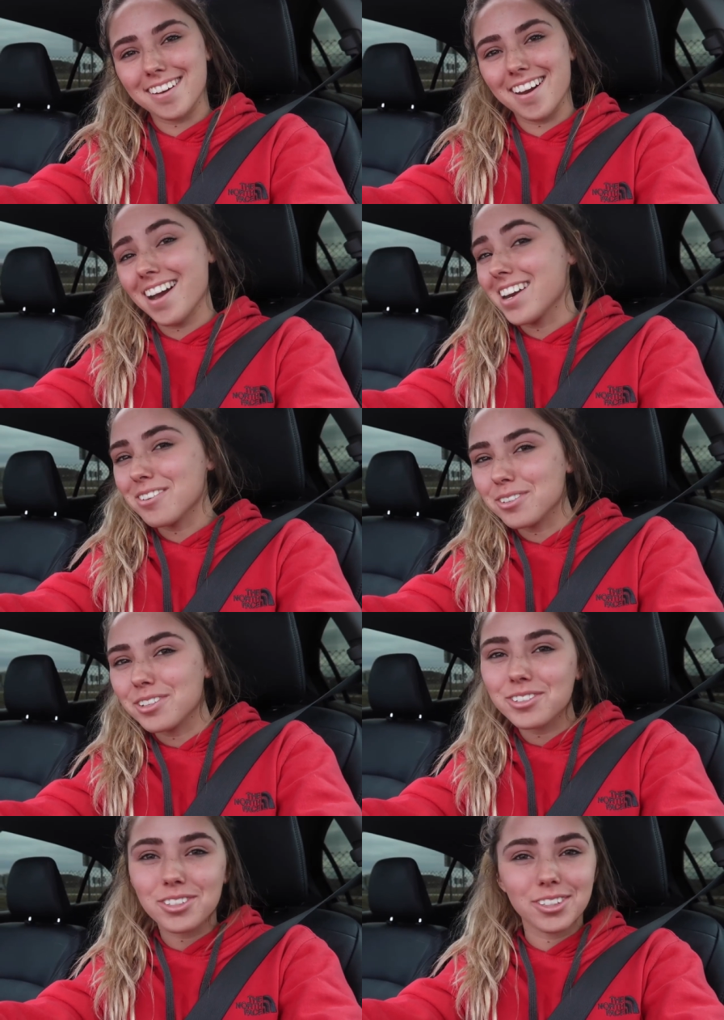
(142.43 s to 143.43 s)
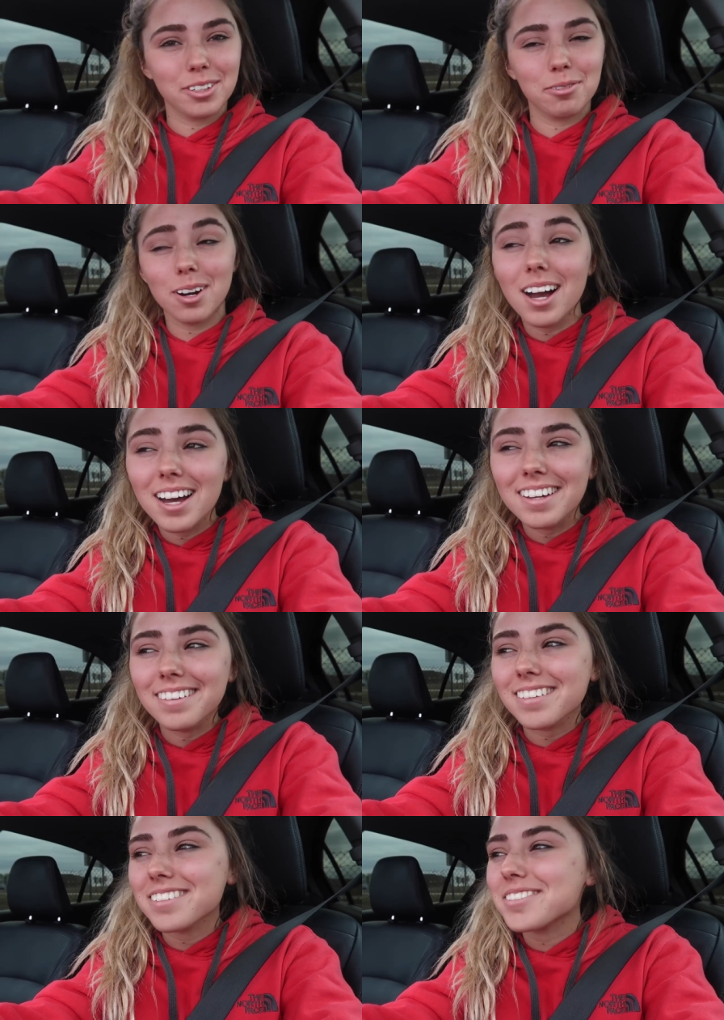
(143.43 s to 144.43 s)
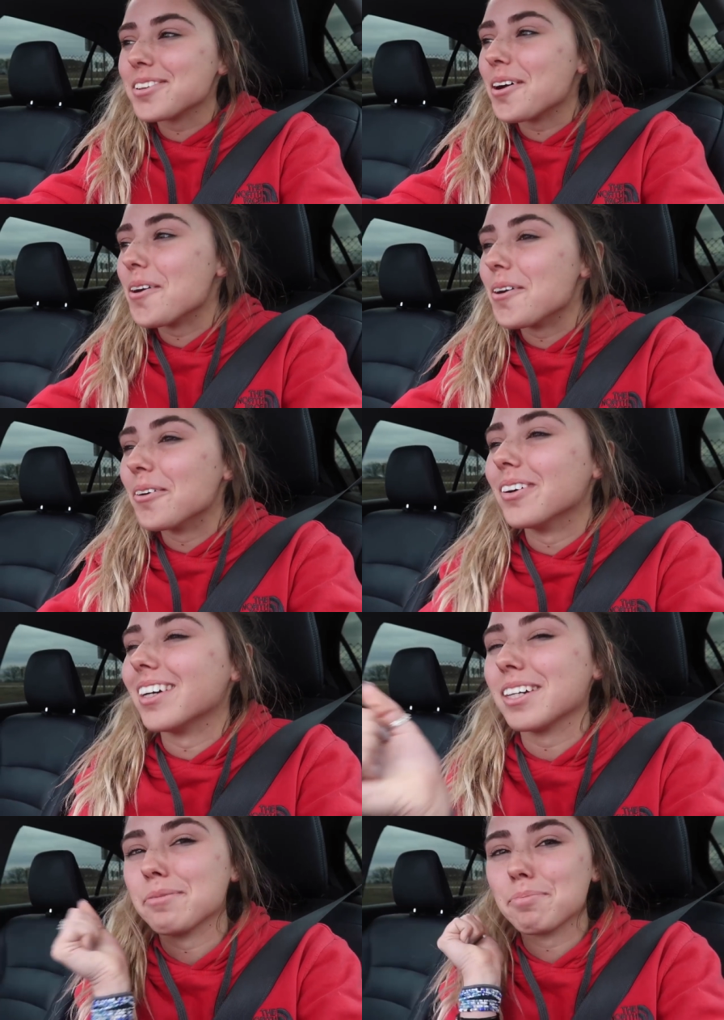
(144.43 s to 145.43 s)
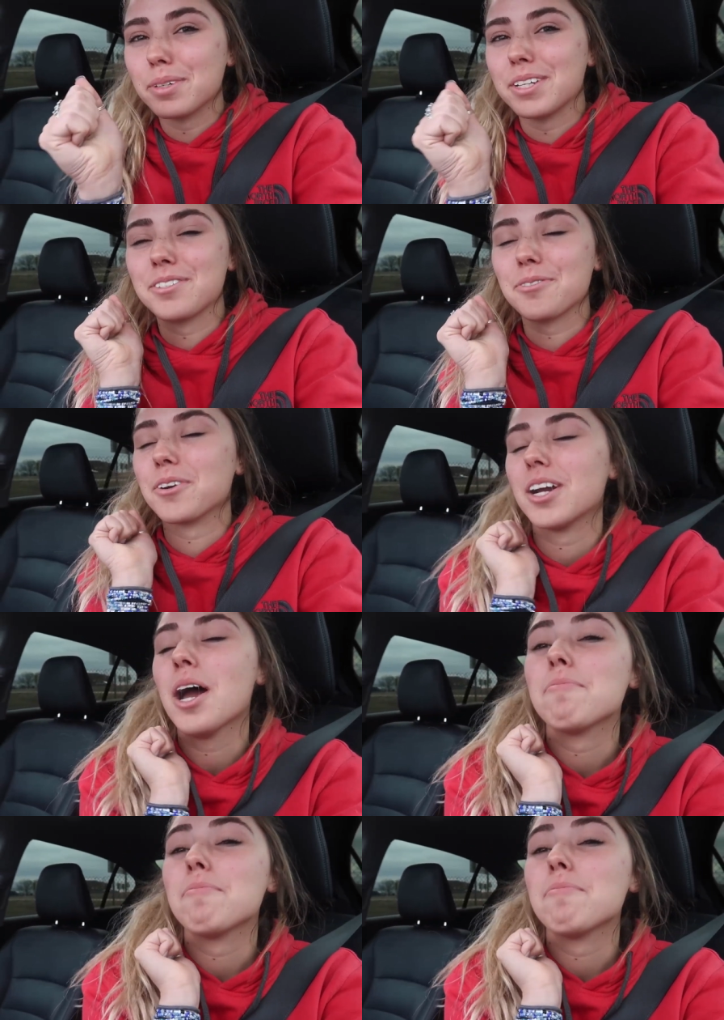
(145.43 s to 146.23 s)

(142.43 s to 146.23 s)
and I don't usually run, so I'm pretty sore.